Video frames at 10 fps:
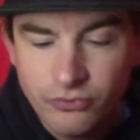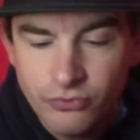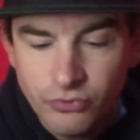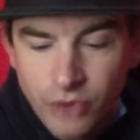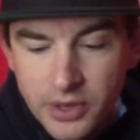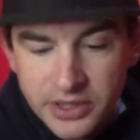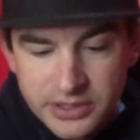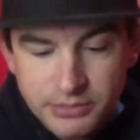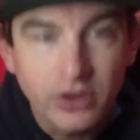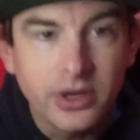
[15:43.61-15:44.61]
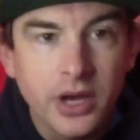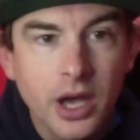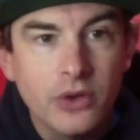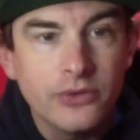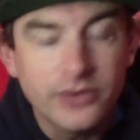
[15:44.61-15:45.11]
ruined by an
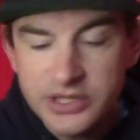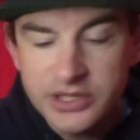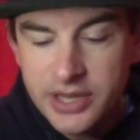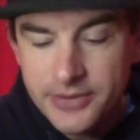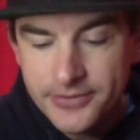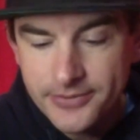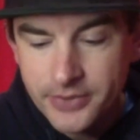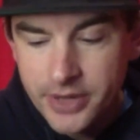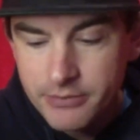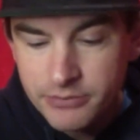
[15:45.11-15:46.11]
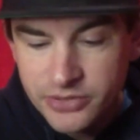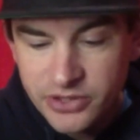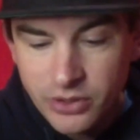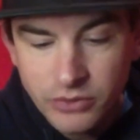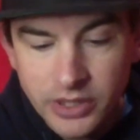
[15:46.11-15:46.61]
overly stiff
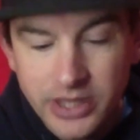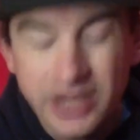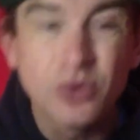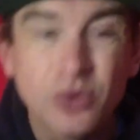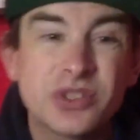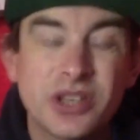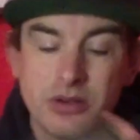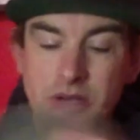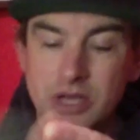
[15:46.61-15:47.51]
sole, really. And it also,